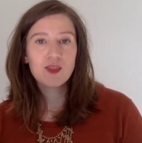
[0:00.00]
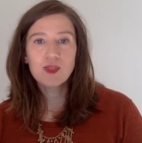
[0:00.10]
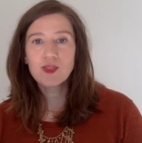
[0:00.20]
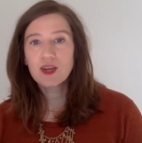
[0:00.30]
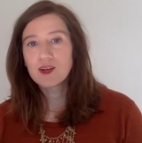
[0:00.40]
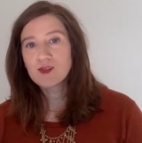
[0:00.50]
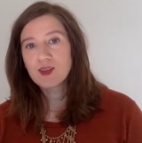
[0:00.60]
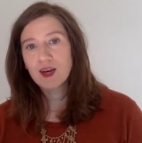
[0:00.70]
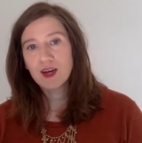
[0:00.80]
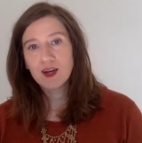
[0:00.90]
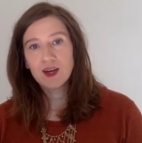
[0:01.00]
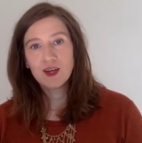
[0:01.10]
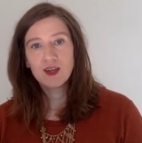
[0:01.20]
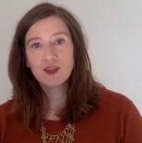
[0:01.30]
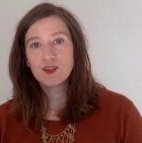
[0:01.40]
things like
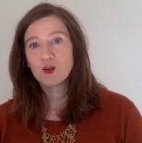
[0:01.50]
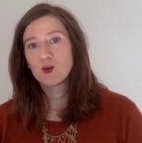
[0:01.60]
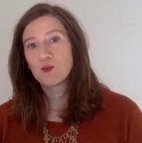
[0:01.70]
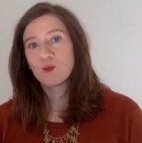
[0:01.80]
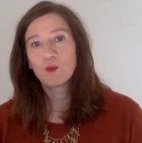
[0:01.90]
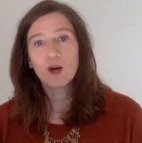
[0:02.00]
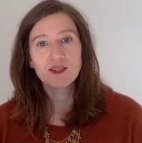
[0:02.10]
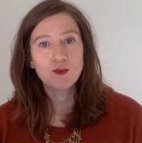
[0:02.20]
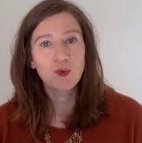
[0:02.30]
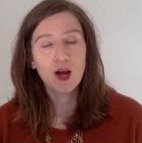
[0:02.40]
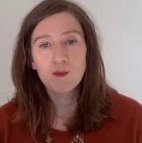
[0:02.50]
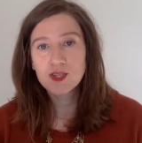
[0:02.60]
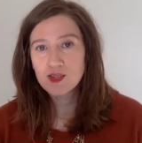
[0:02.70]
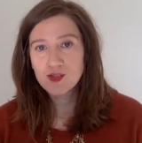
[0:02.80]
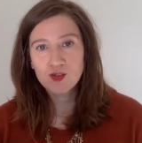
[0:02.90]
the white
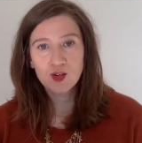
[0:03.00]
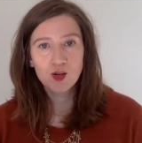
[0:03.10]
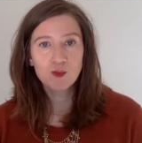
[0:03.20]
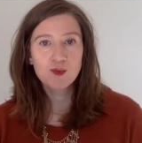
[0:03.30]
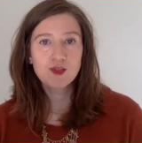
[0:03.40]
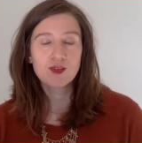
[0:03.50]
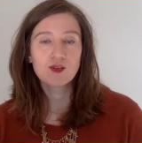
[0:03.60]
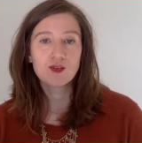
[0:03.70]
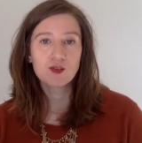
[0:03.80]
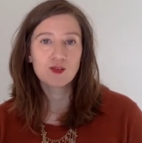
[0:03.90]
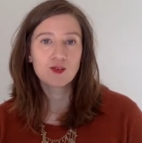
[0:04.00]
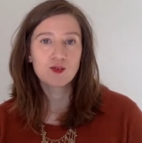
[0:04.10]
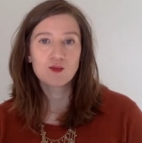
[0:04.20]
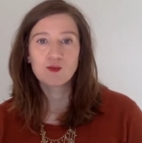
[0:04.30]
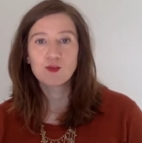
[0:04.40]
supremacist groups, the
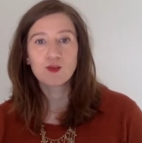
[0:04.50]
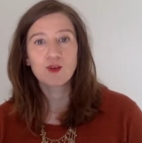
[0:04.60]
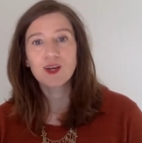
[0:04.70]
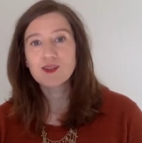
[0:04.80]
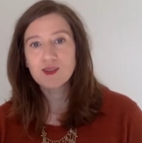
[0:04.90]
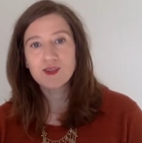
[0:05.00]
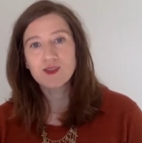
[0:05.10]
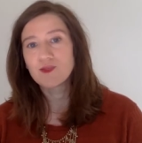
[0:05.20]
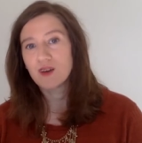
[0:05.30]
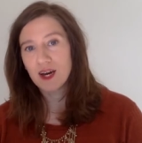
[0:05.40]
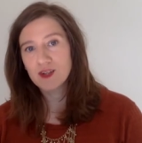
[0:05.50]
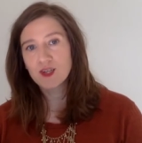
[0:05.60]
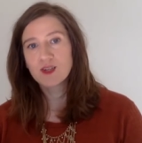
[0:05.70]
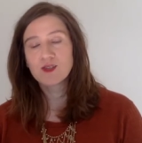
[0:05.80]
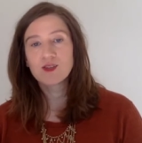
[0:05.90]
racists, the
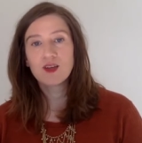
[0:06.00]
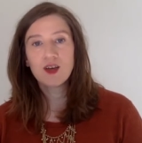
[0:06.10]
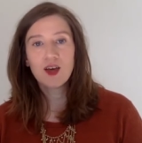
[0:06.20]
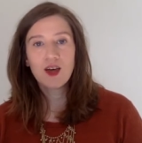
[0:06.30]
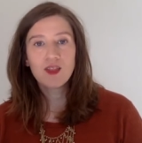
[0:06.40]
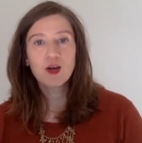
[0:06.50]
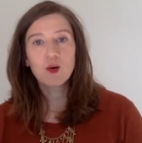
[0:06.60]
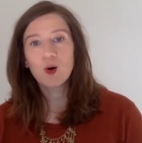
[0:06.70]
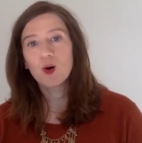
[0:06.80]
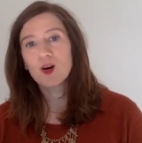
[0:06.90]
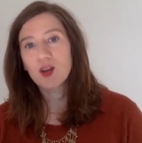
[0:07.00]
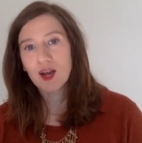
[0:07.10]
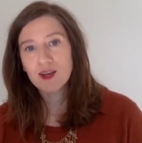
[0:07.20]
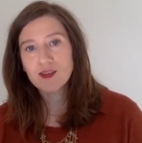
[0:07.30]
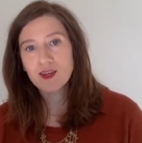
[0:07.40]
fascists, they were
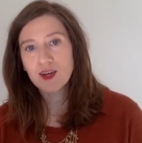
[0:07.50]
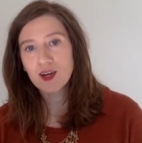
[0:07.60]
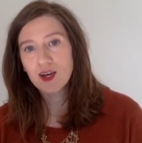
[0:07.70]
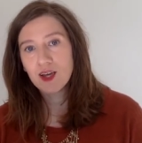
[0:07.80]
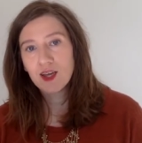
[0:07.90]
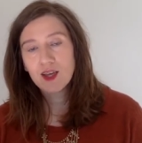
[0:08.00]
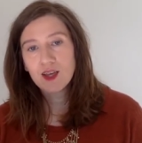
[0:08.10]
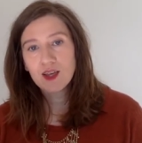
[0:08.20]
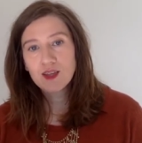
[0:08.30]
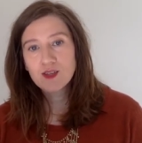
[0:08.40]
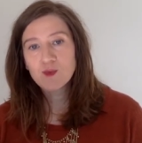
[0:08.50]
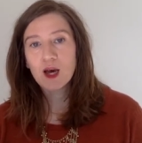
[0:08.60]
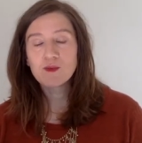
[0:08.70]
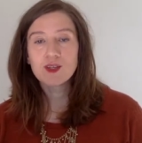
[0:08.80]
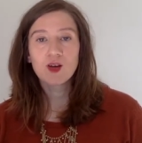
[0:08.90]
organizing
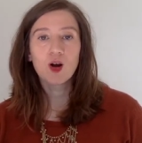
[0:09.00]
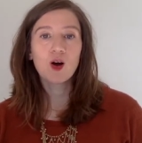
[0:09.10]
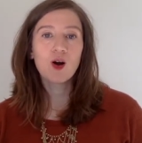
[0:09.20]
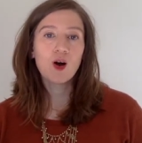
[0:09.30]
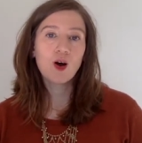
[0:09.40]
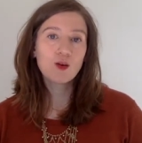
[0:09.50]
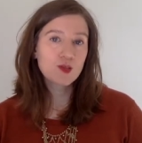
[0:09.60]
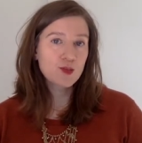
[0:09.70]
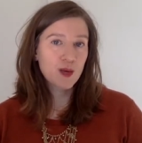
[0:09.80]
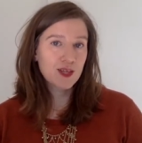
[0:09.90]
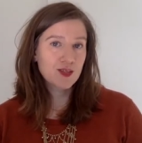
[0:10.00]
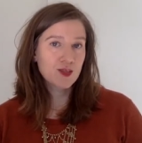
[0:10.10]
sometimes in their own spaces,